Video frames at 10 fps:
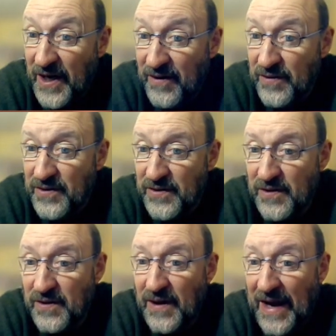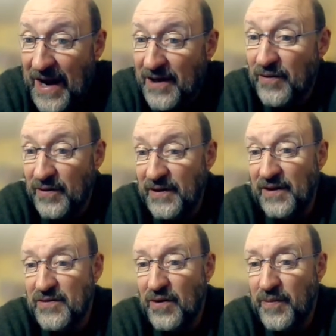challenges accurately
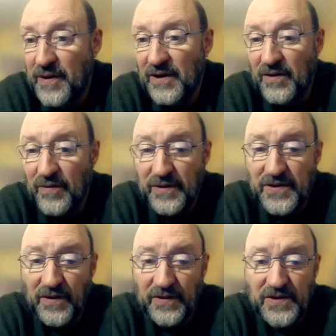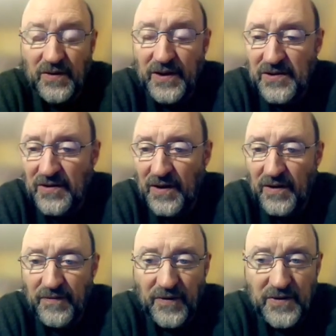interpreting your results. So let's look
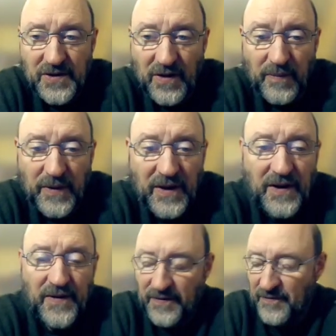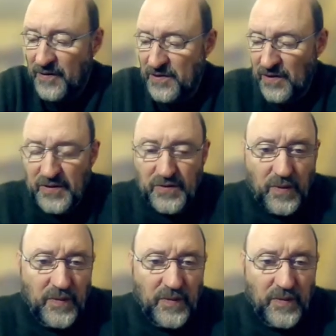at the first term. The first term is